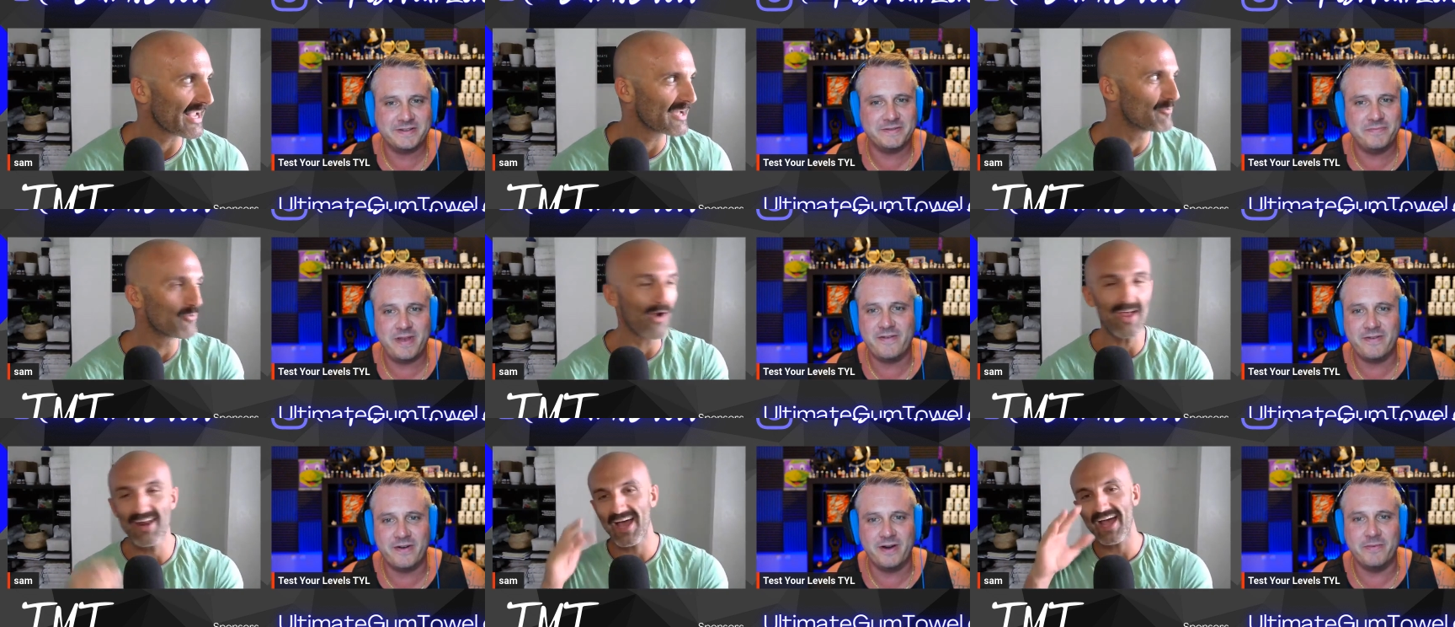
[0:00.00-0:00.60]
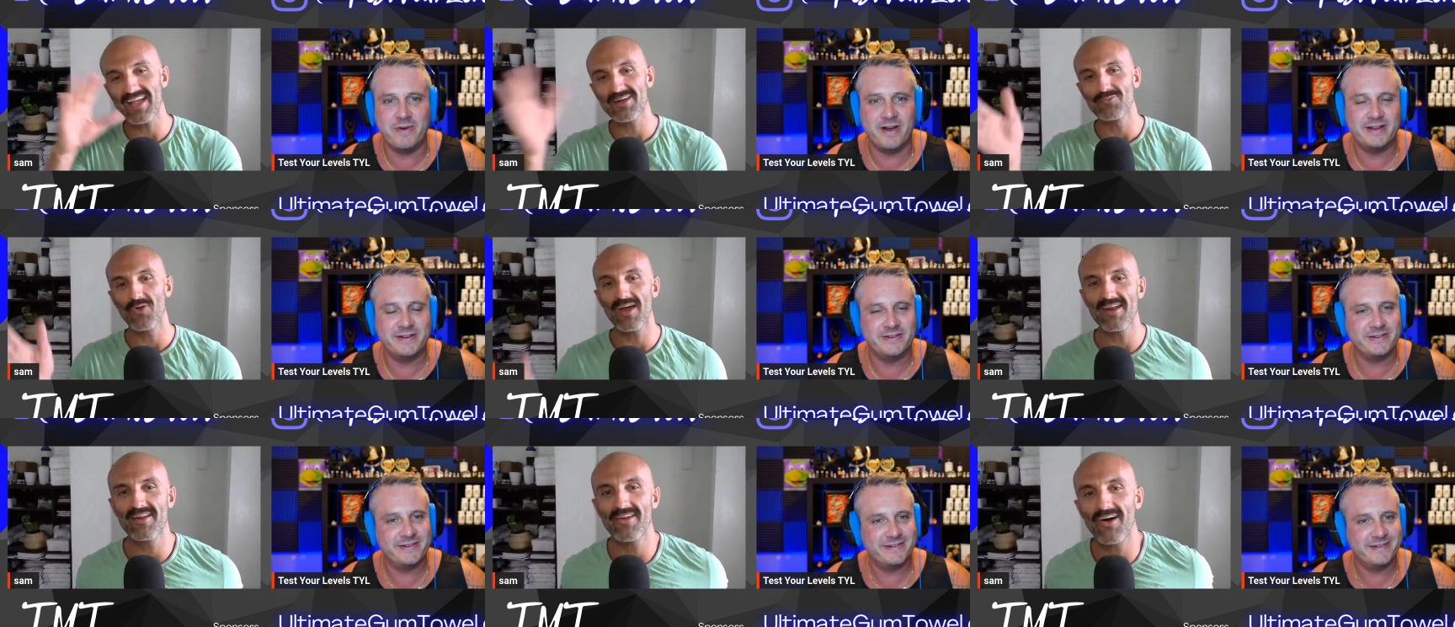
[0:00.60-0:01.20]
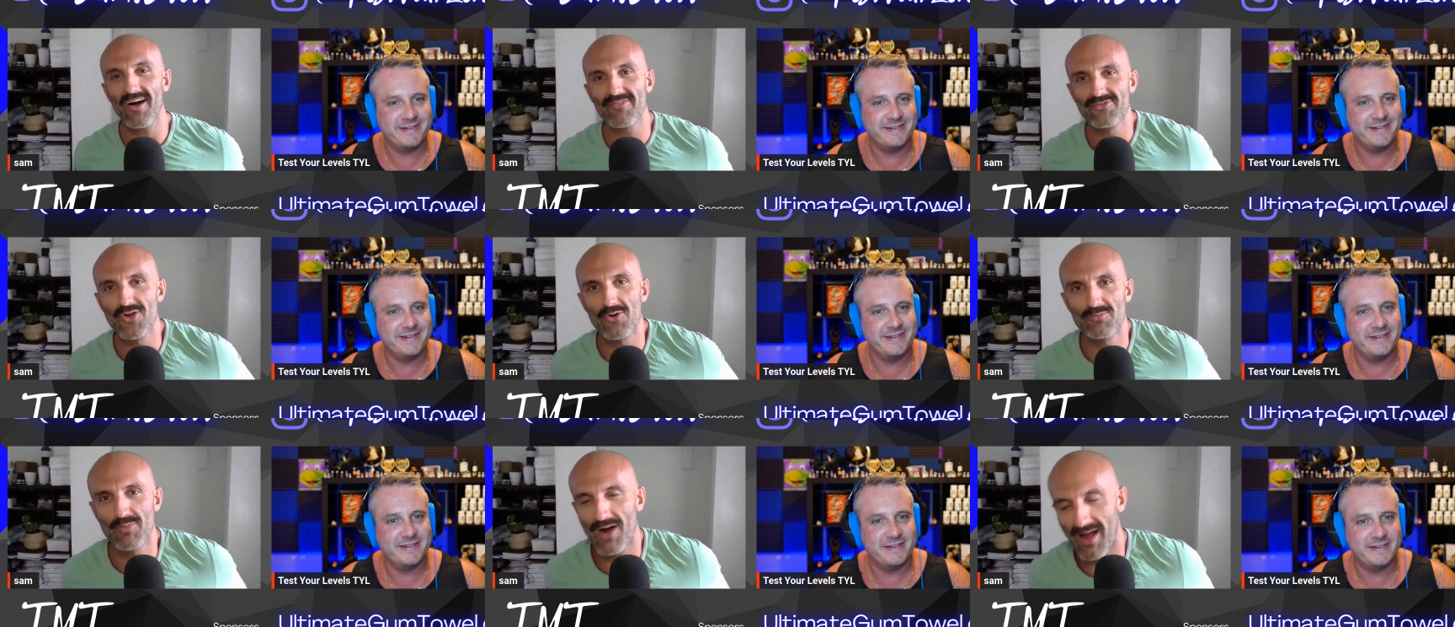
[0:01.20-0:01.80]
Speaker 1: I can write, I can write it off
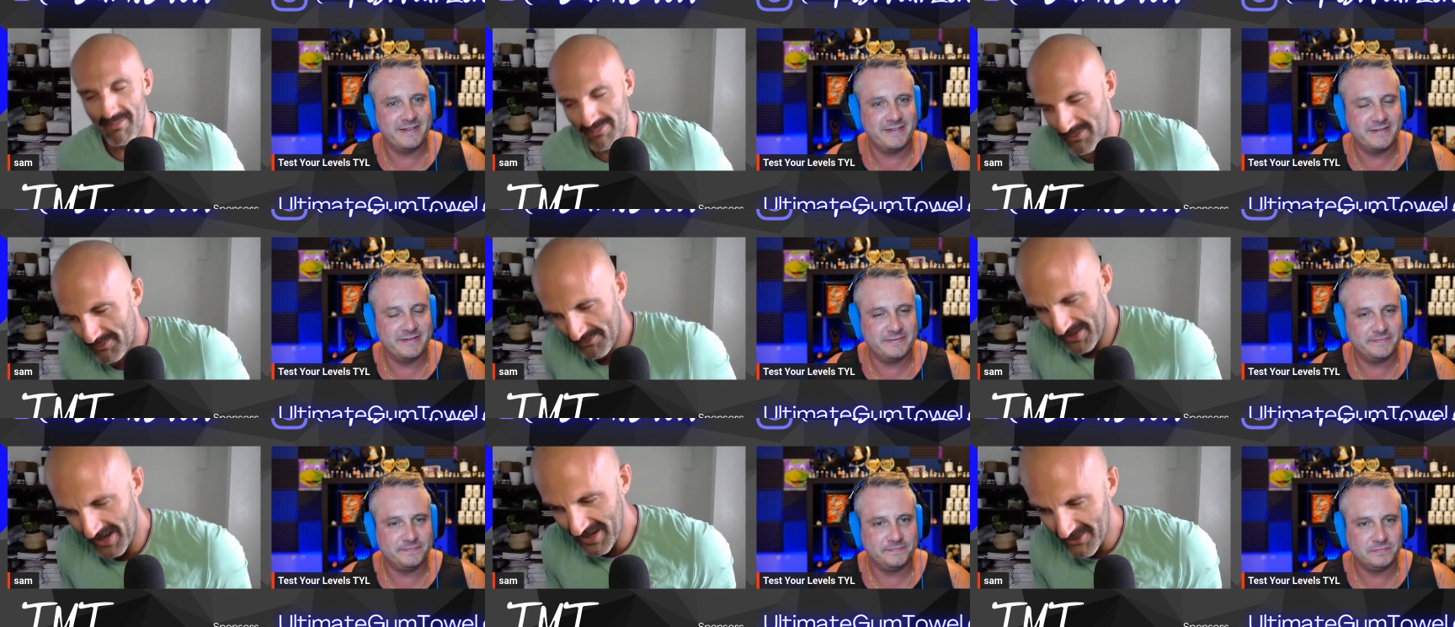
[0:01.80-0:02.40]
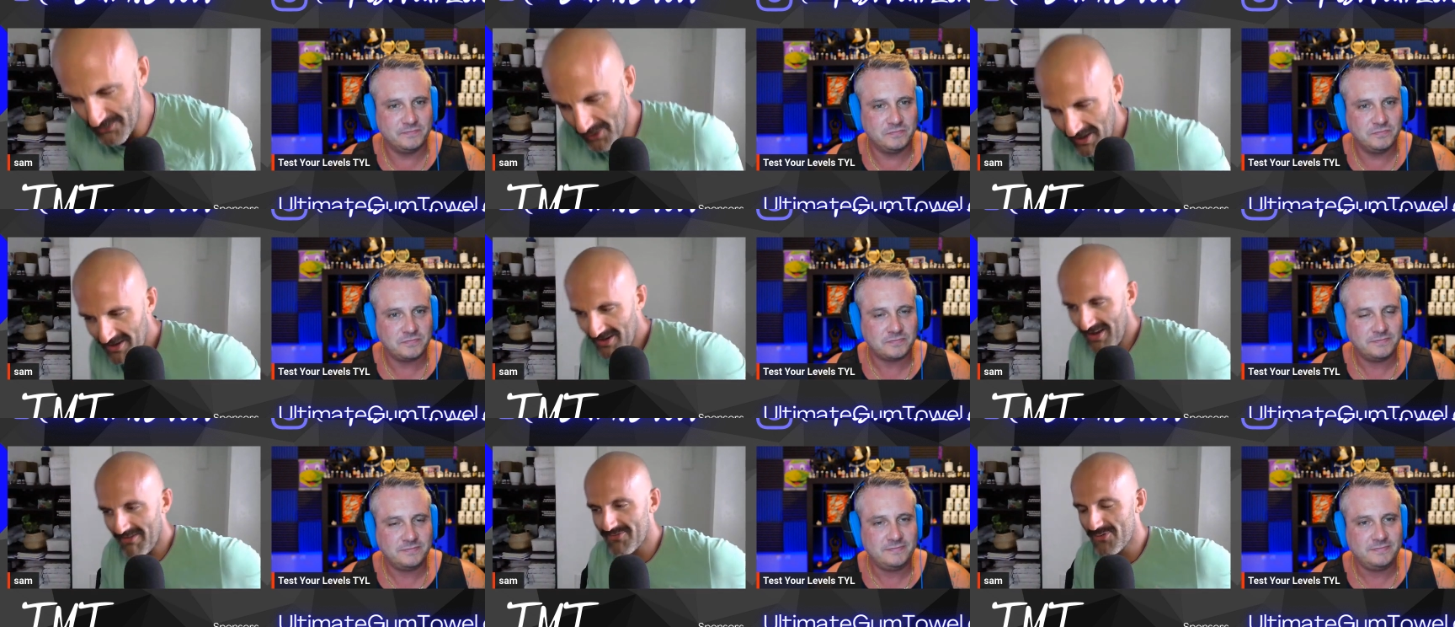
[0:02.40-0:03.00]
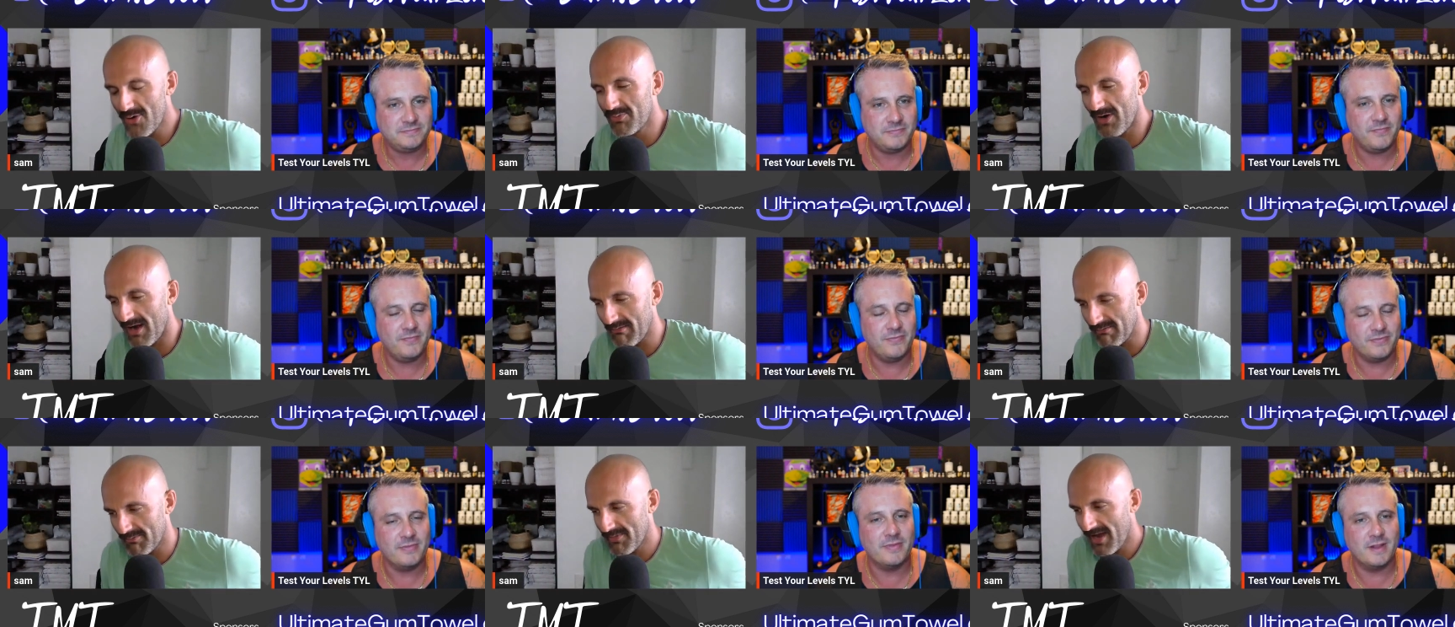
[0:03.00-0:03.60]
no problem i can write it off no
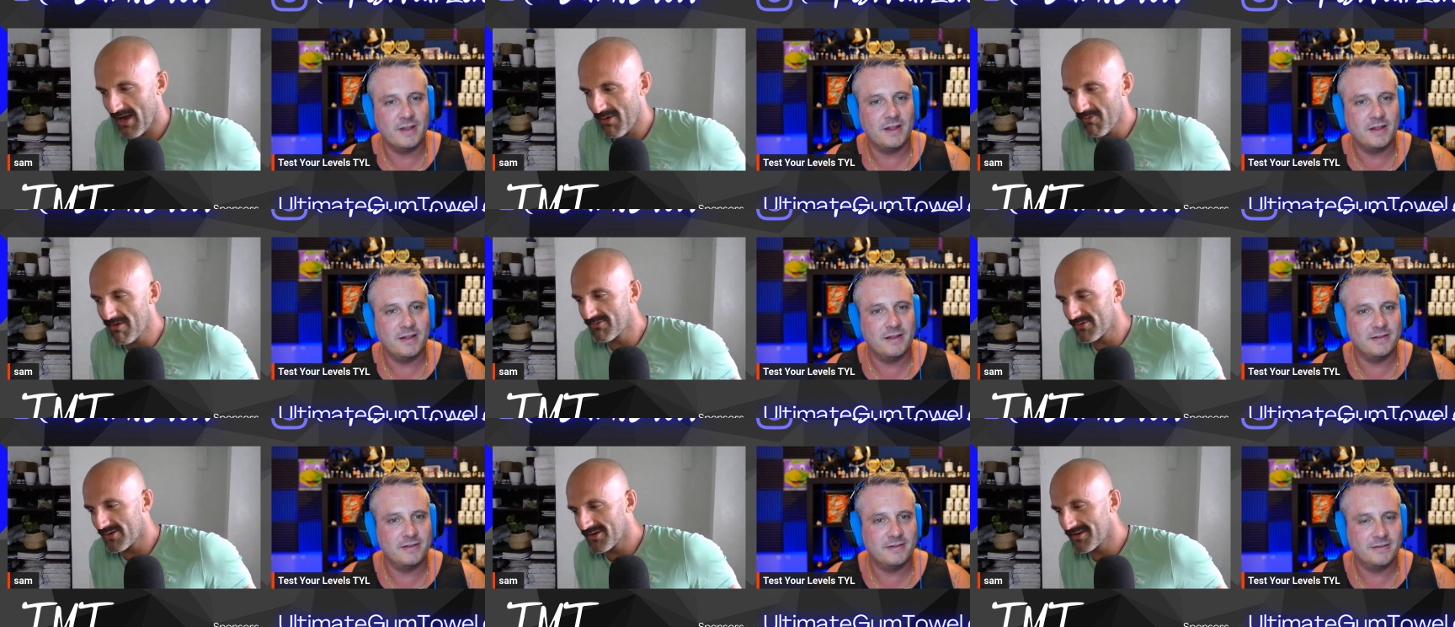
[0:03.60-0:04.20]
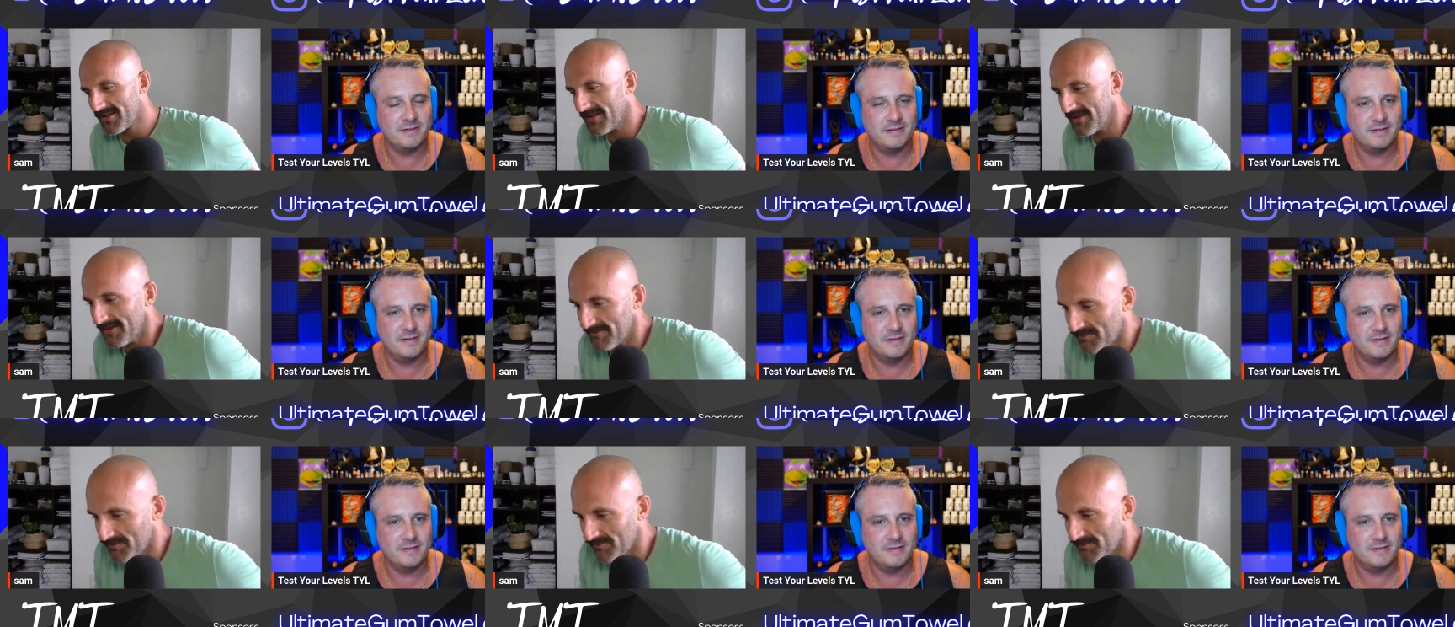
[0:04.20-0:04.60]
problem however